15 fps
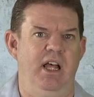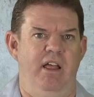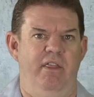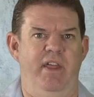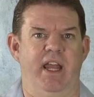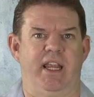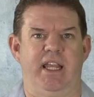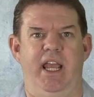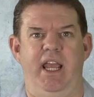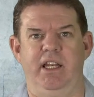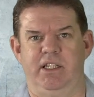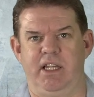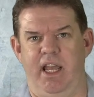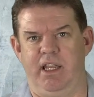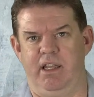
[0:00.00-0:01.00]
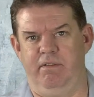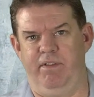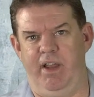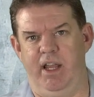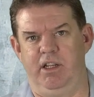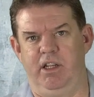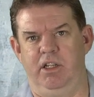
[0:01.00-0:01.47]
that can take
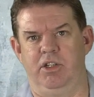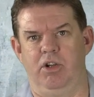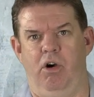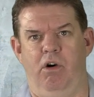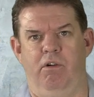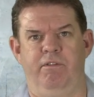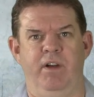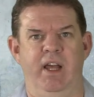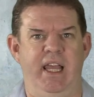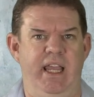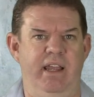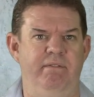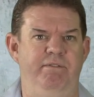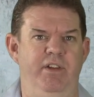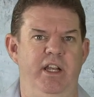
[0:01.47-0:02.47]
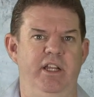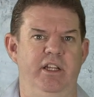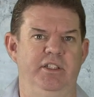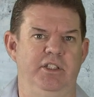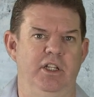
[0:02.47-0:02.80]
advantage of NVIDIA's